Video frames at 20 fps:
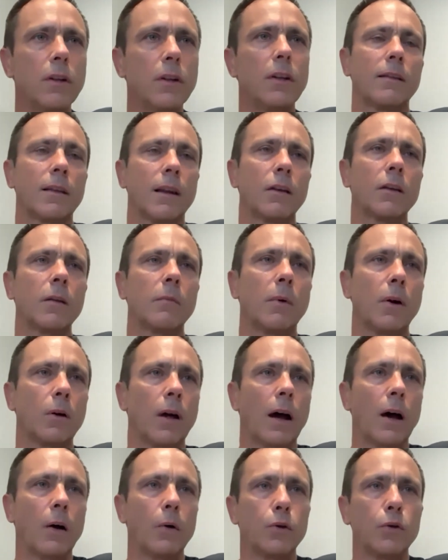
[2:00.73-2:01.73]
It's a lot
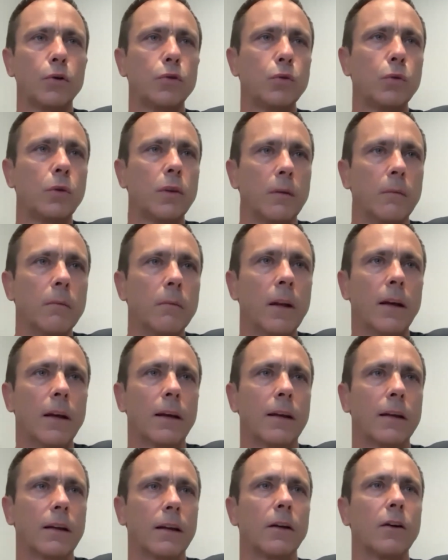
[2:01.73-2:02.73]
about how you do them.
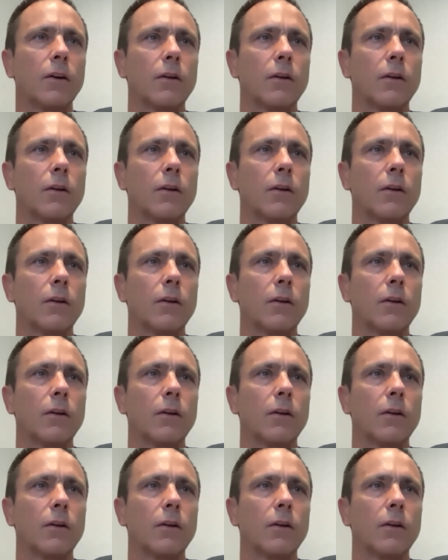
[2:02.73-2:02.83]
Like